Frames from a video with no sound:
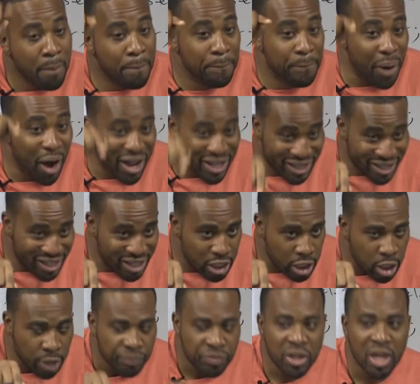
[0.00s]
But
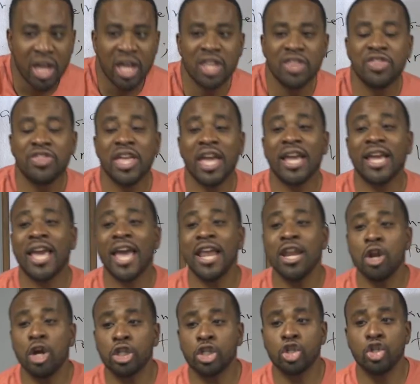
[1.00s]
they
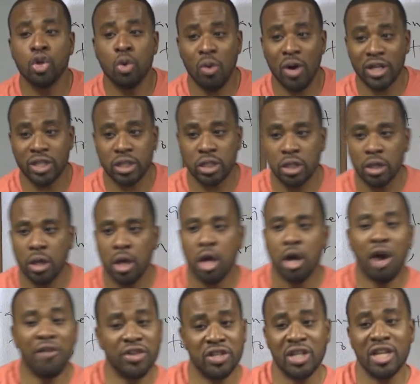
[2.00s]
cannot do what?
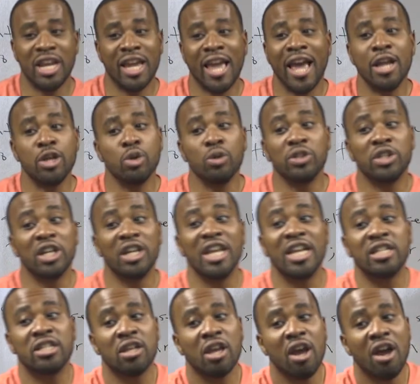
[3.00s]
Obviously, they can't do
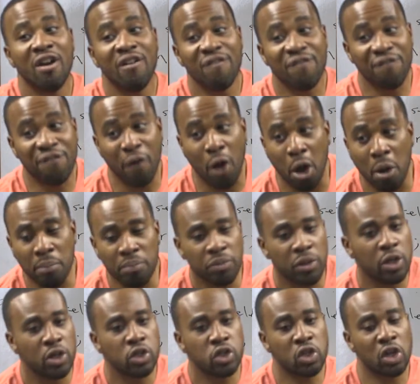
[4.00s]
delete, from
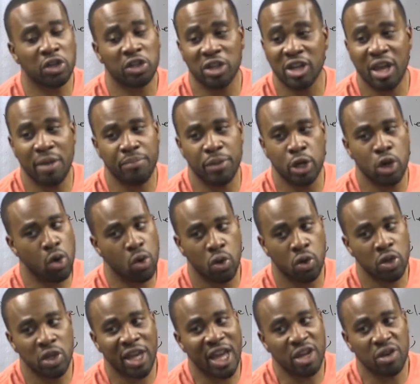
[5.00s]
Scott the Adepi. No,
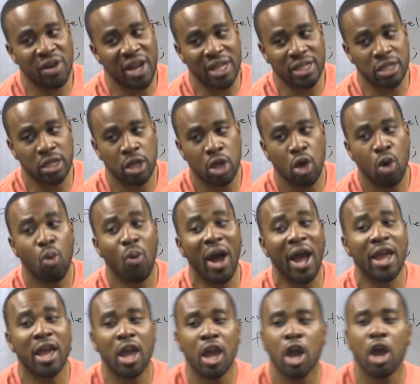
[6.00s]
you can't do that.
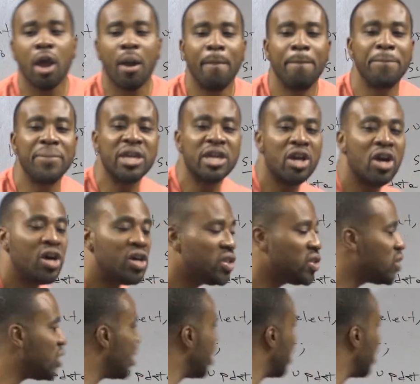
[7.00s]
Why? Because